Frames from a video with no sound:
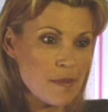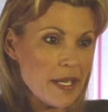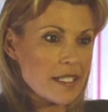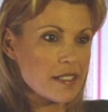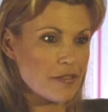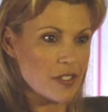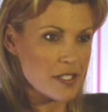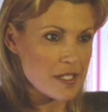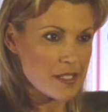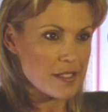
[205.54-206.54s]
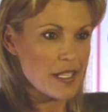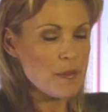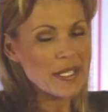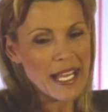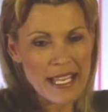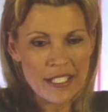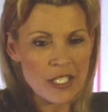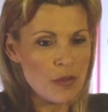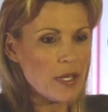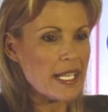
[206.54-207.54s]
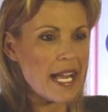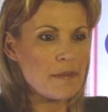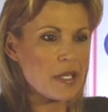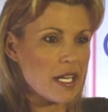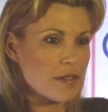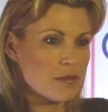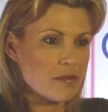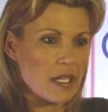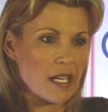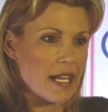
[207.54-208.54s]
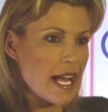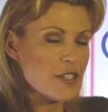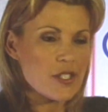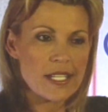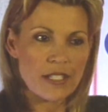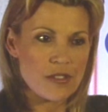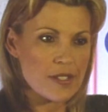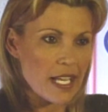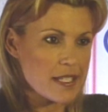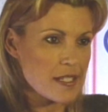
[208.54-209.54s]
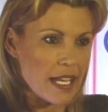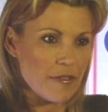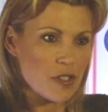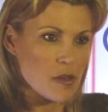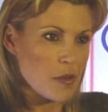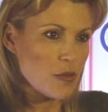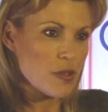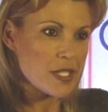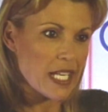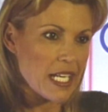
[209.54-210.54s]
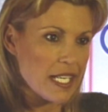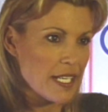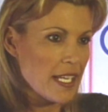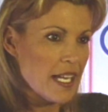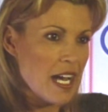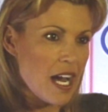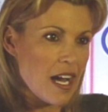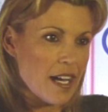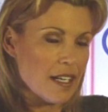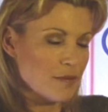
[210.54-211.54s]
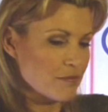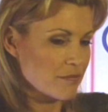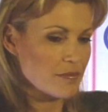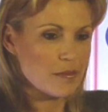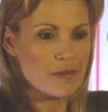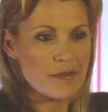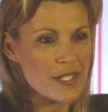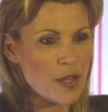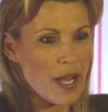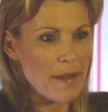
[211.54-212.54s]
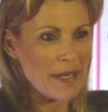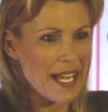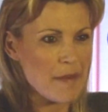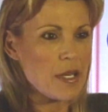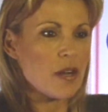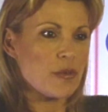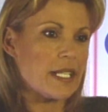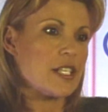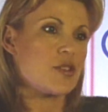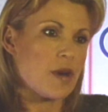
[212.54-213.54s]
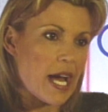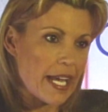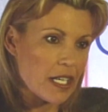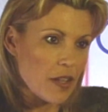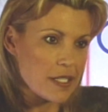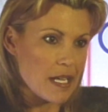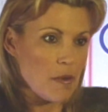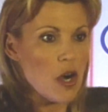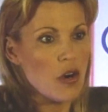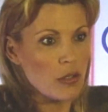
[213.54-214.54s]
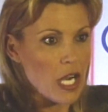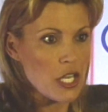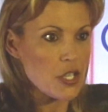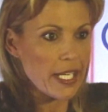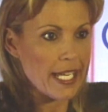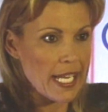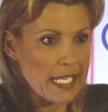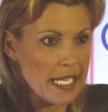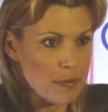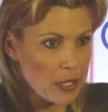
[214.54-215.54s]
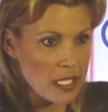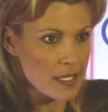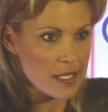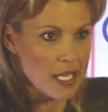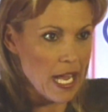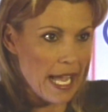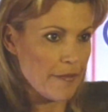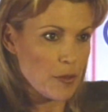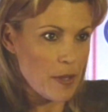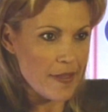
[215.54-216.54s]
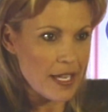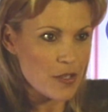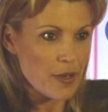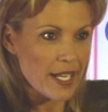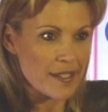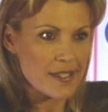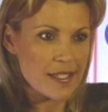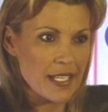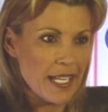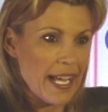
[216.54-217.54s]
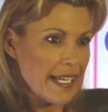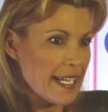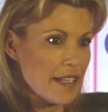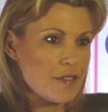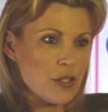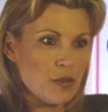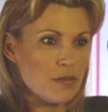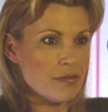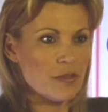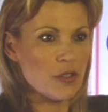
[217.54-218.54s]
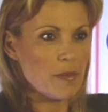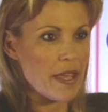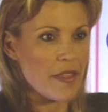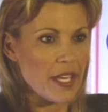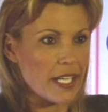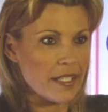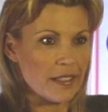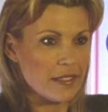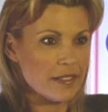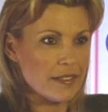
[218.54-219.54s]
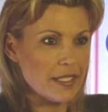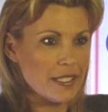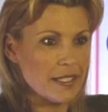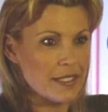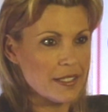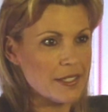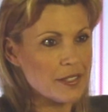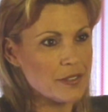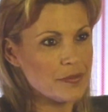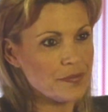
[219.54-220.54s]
make a difference. Yes. But I, you know what? I'm not. I just exercise. I have a normal routine. Um, so I mean, I'm not really trying all the time. Oh gosh, I can't eat because I have to wear that dress. I kind of do do my thing and. Because you're one of those naturally